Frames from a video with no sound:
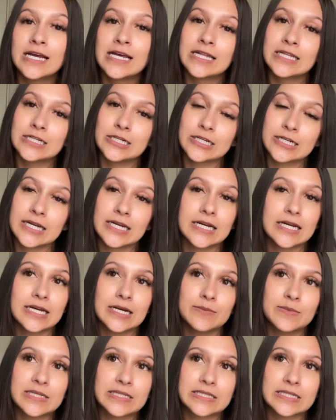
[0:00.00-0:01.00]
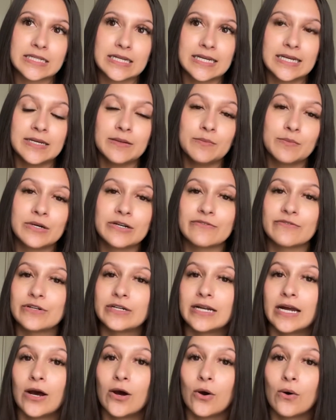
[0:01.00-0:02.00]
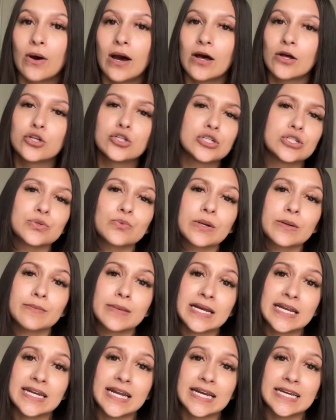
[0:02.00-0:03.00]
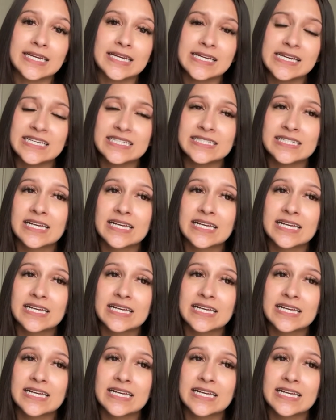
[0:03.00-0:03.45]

They're gonna come in late, but for now I'll just wear my Nikes.